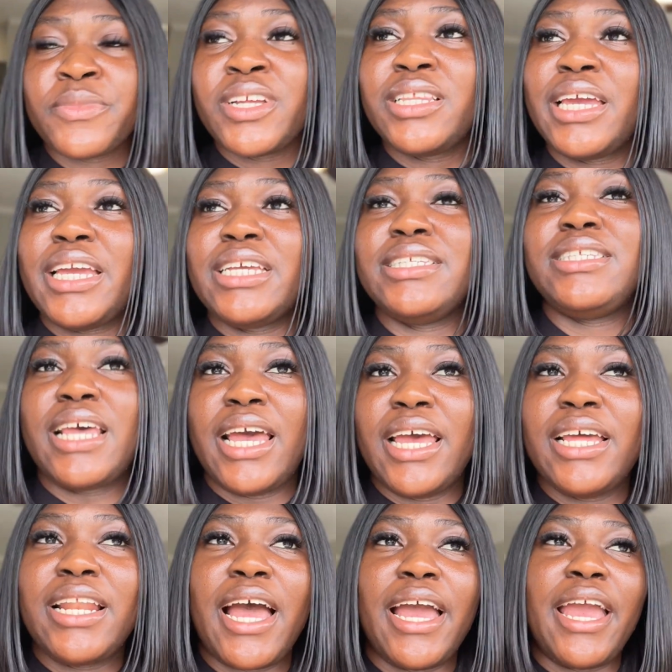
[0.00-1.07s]
Like I
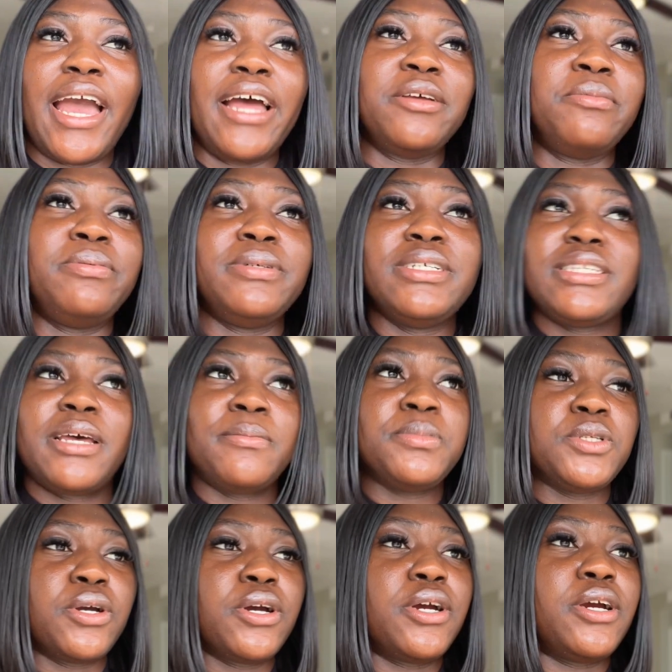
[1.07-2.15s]
said, I had a
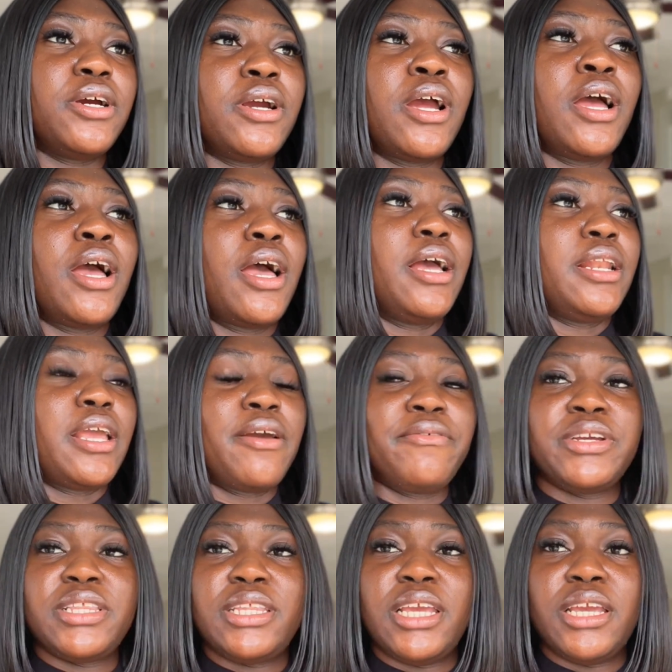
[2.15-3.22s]
preceptor and
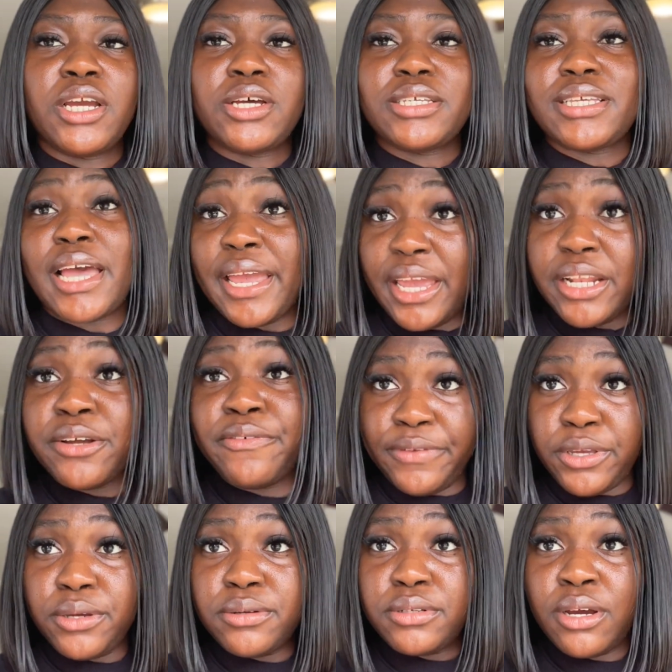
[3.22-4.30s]
everything because I
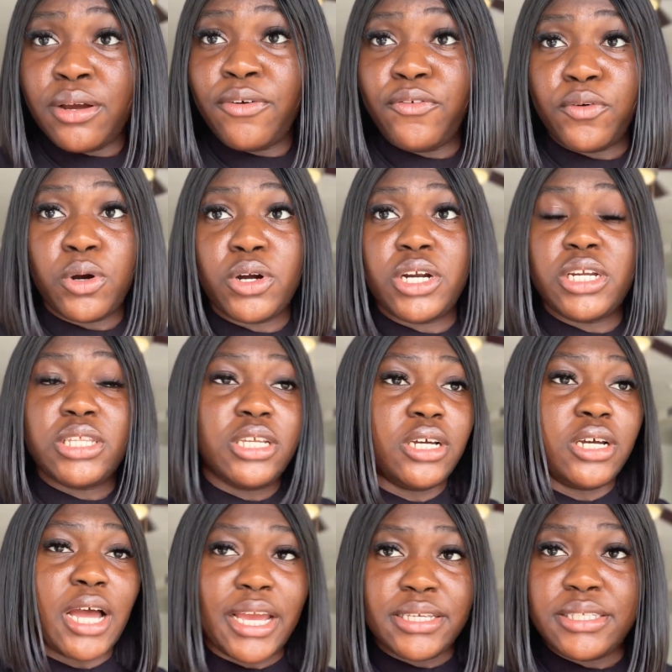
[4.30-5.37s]
interviewed for
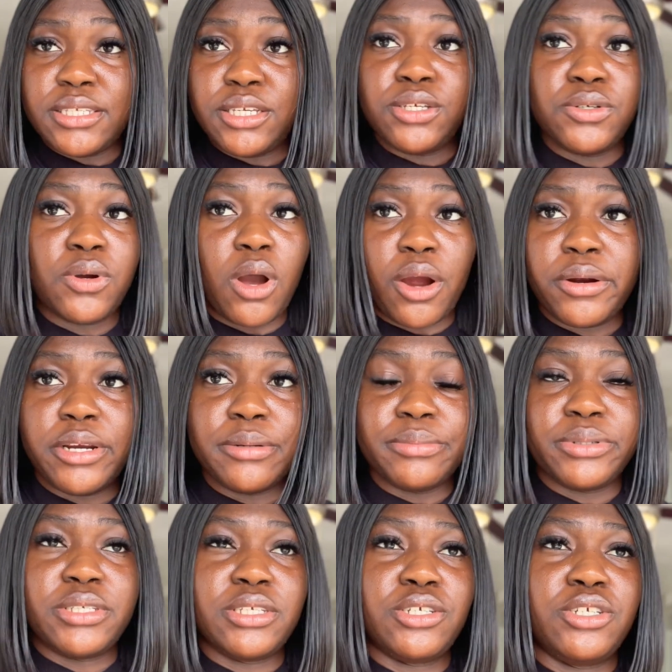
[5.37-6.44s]
the ICU RN
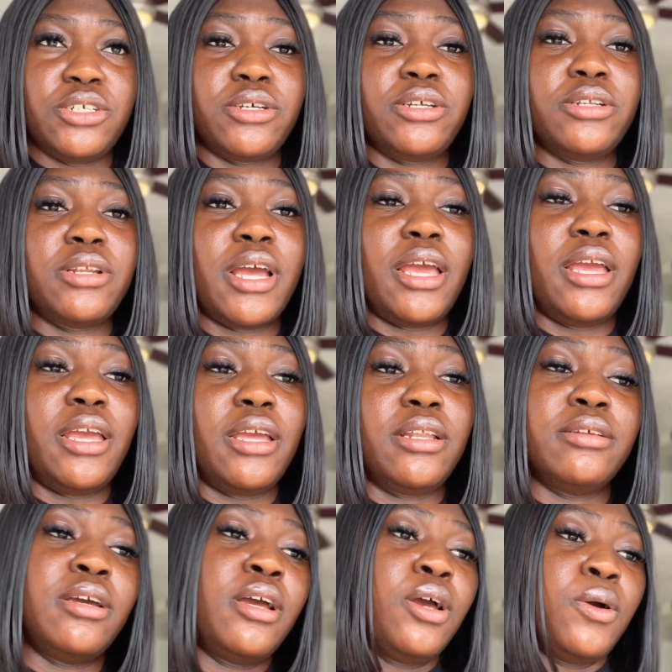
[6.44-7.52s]
position,
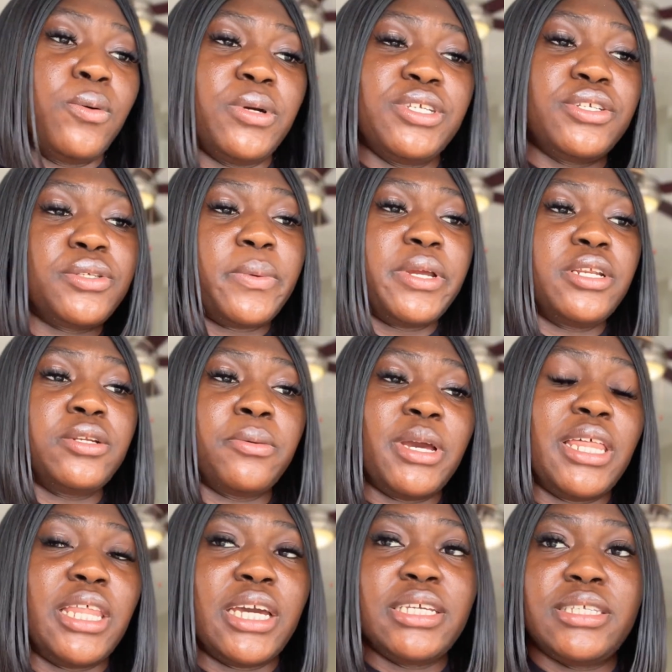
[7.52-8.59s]
and we're just waiting on my
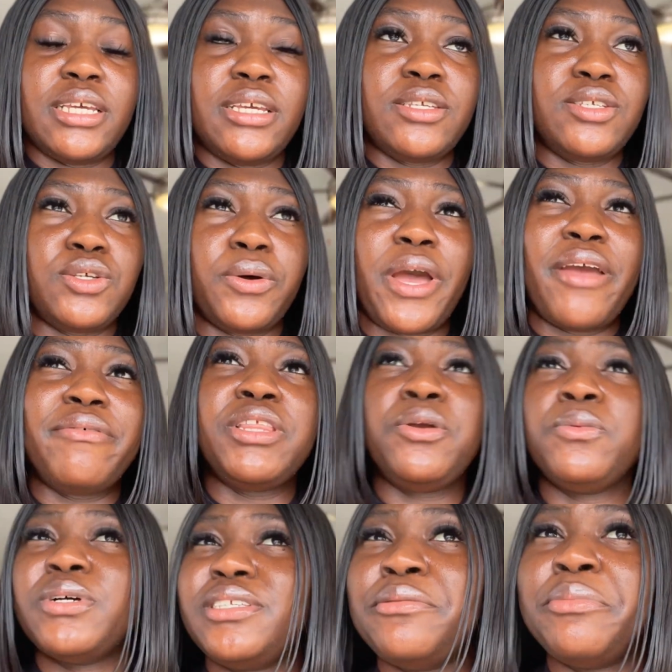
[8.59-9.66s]
license. So everything
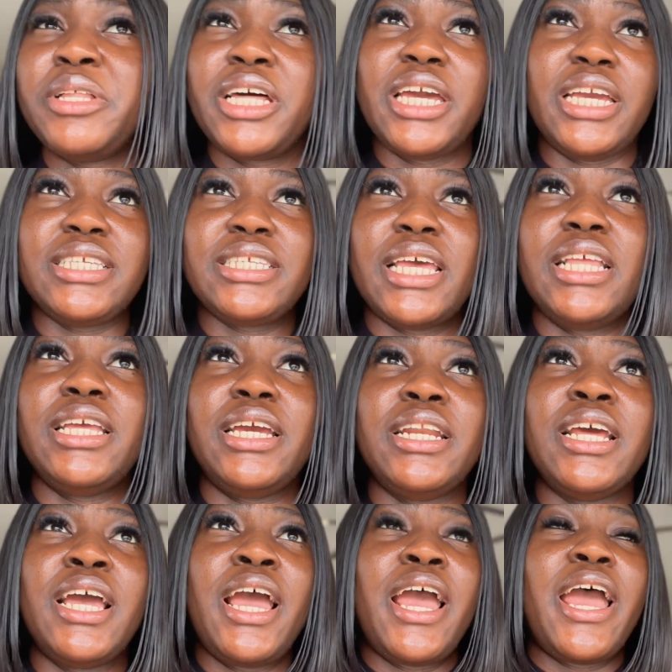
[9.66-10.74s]
was in place. And then
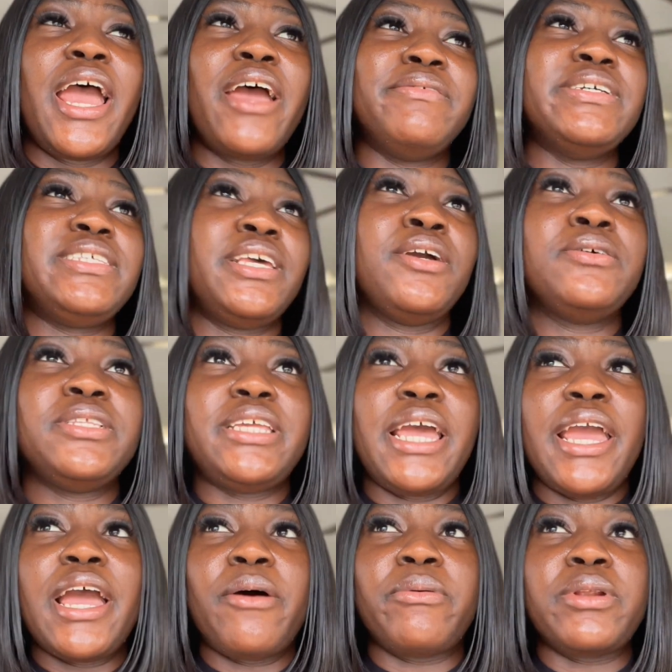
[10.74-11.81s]
every single
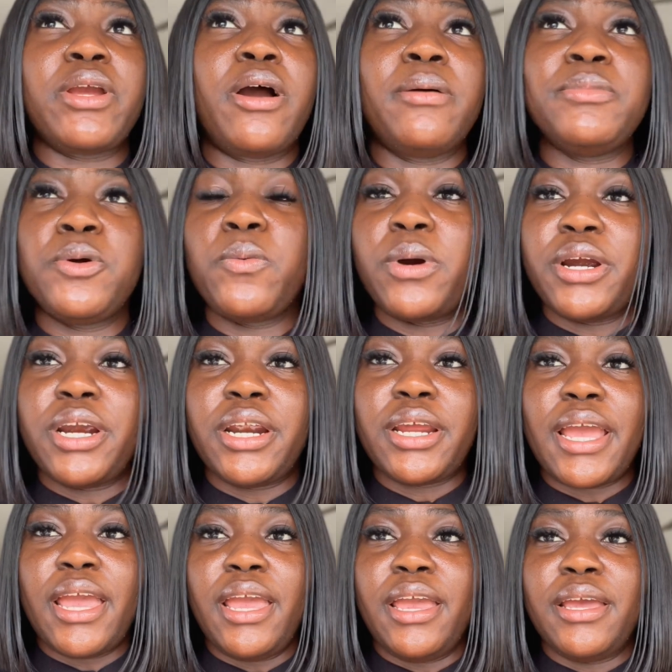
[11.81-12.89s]
day I would come to
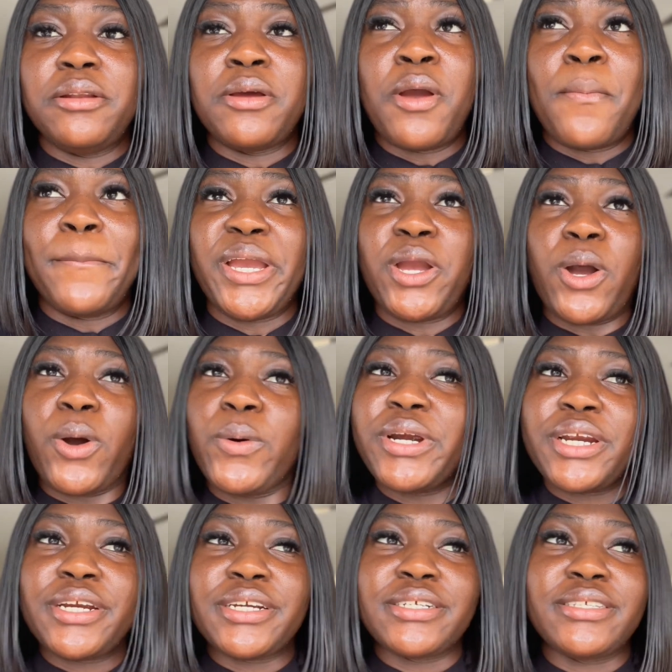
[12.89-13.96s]
work, and my
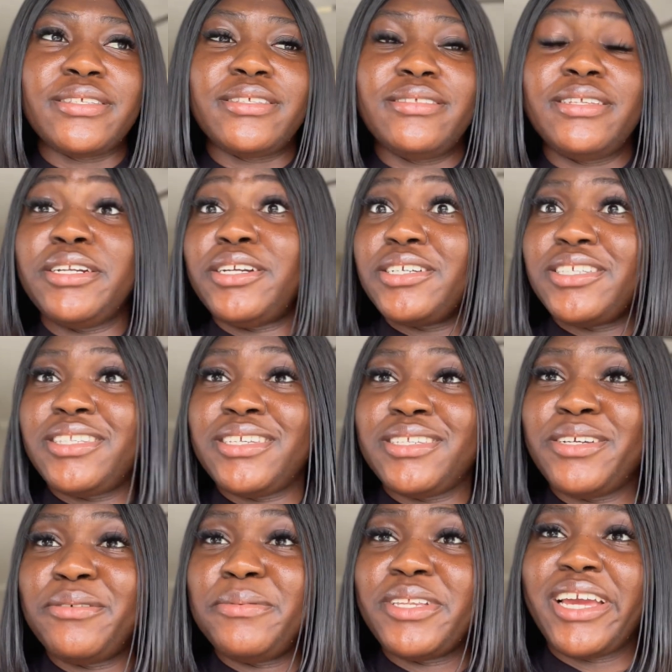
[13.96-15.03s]
coworkers, the nurses,
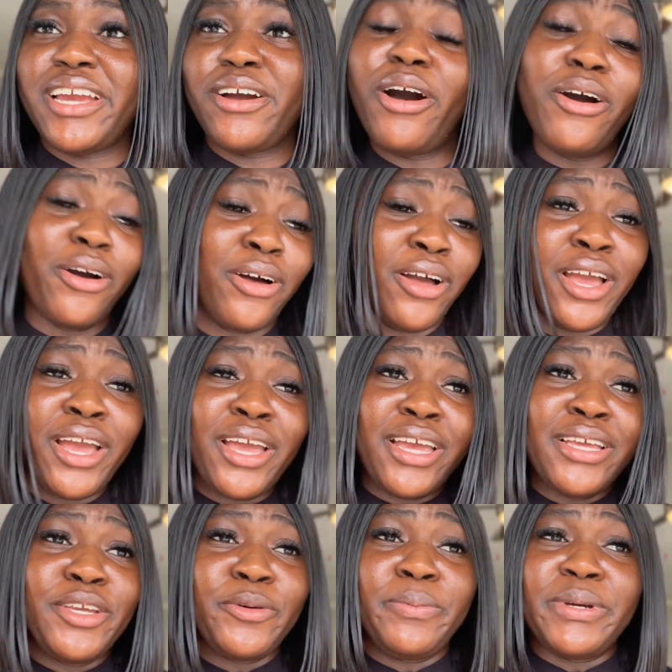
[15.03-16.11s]
would be like, oh,
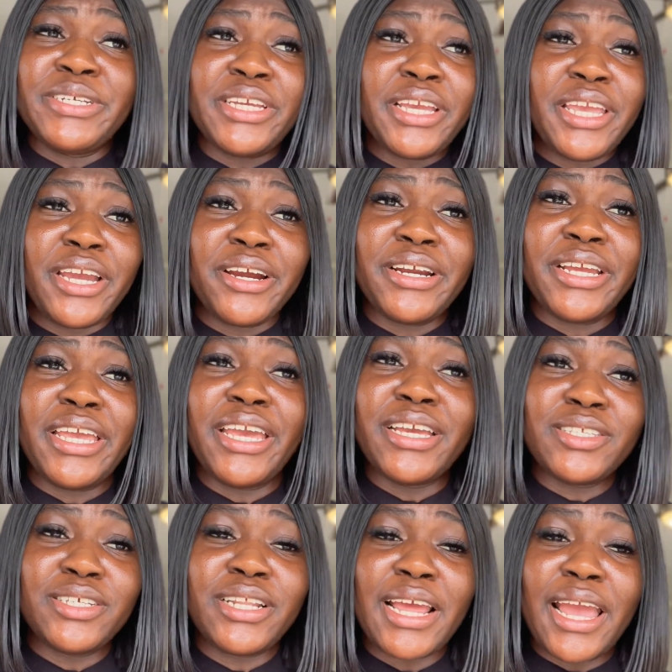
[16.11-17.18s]
you patient care again
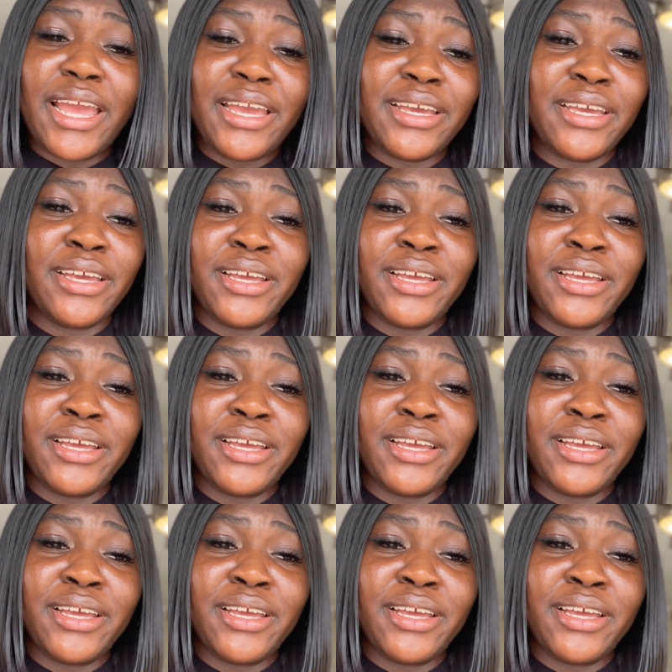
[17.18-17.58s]
today?